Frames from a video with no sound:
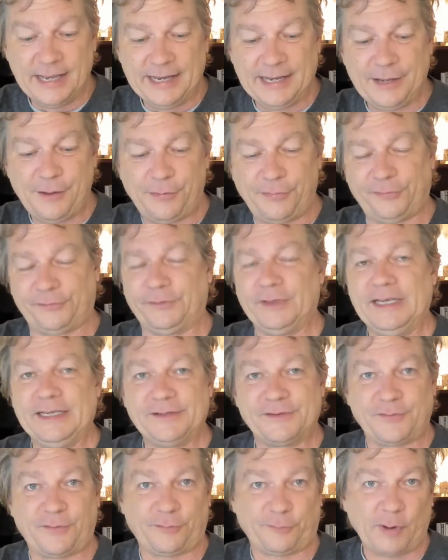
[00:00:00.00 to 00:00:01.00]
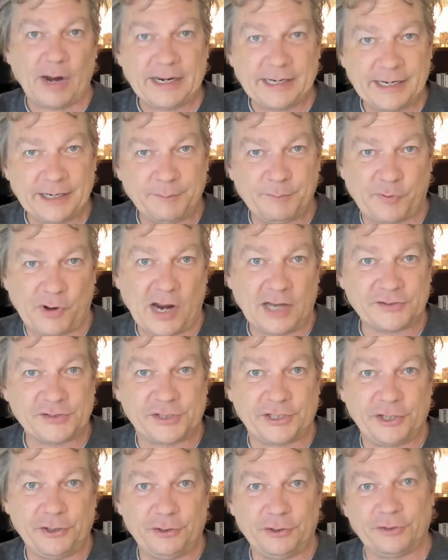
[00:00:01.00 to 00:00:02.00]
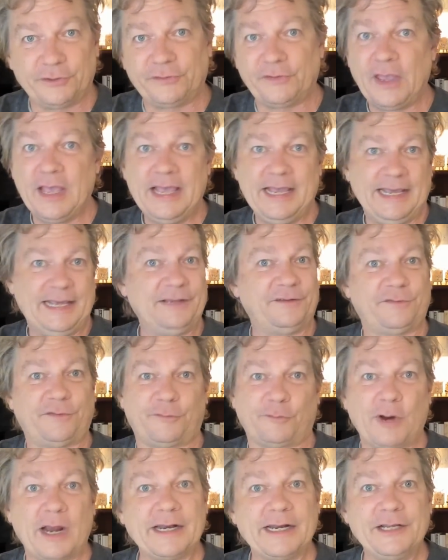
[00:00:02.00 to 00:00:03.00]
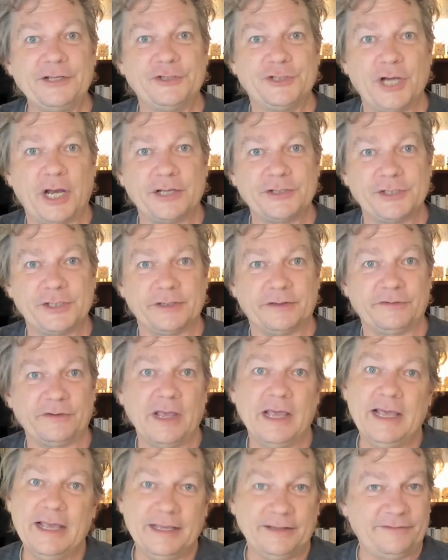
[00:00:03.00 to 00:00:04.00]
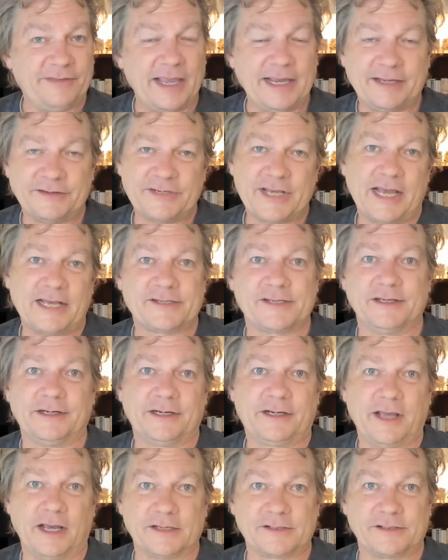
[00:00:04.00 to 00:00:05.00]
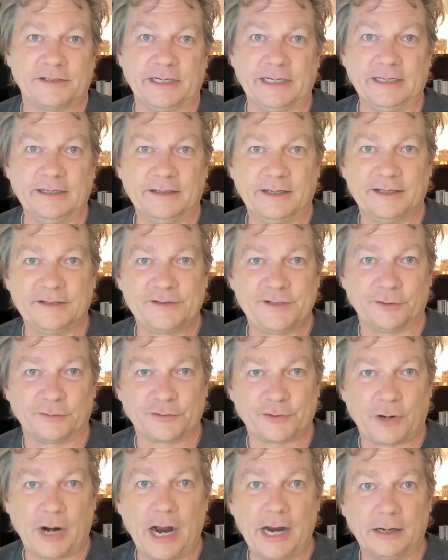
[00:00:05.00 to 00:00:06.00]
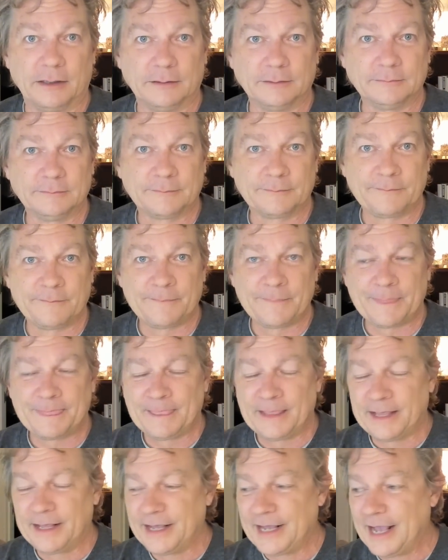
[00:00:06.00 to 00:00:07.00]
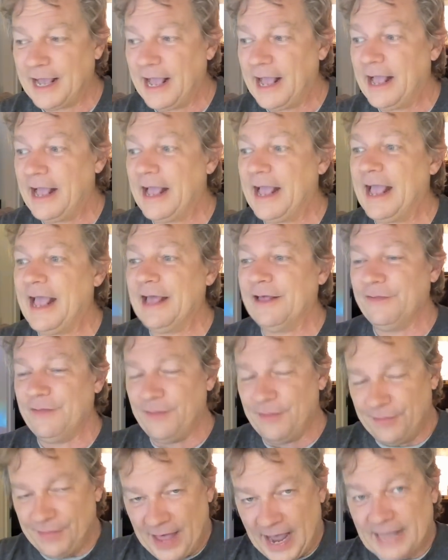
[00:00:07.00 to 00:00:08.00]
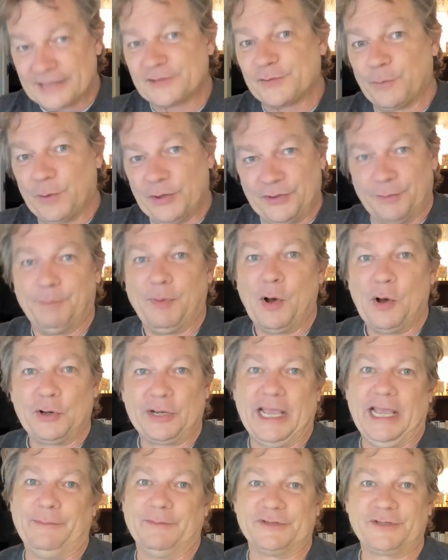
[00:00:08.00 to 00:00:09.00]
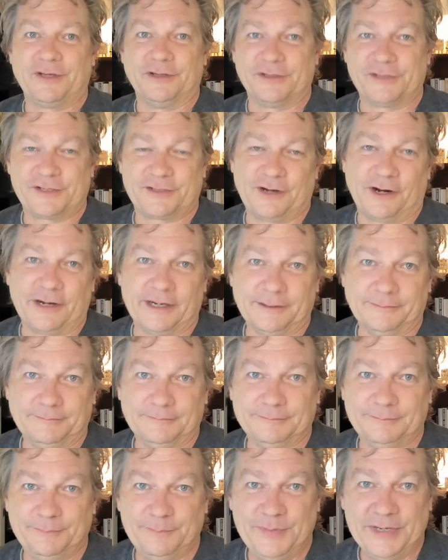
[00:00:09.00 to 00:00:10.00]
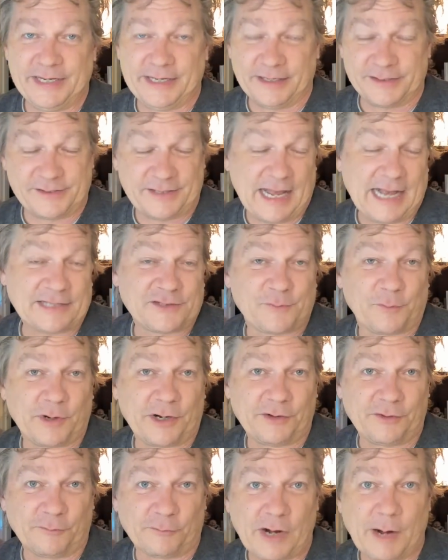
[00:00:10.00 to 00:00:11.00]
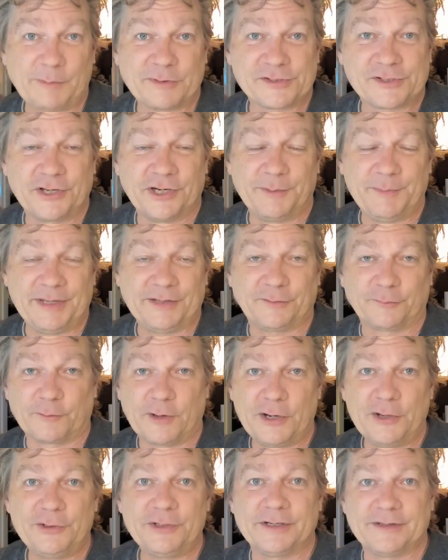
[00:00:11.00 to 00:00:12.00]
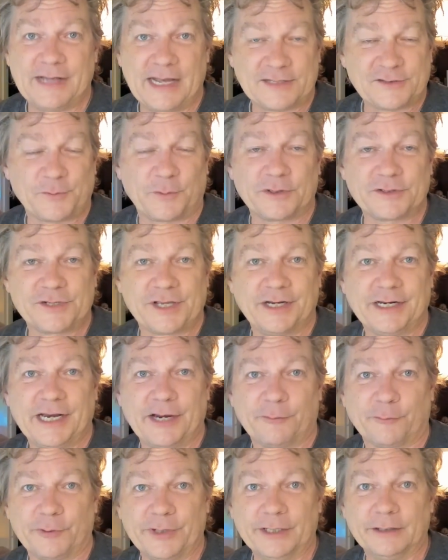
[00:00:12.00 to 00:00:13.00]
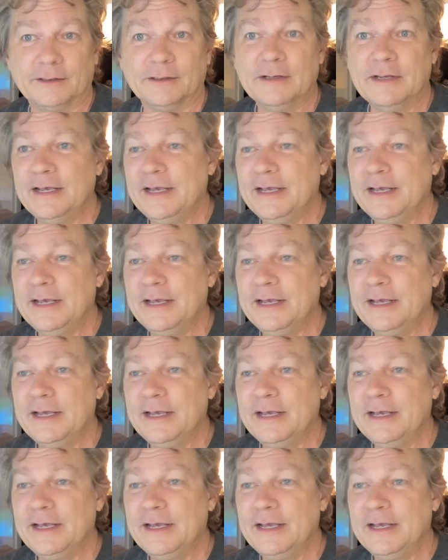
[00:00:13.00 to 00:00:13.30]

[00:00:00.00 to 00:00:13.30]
He's, he's threatening prosecutors, he's threatening judges. Take his ass into custody until trial. And that's when the ball game is going to start because that's where the rubber's going to meet the road and that's where it's going to get real.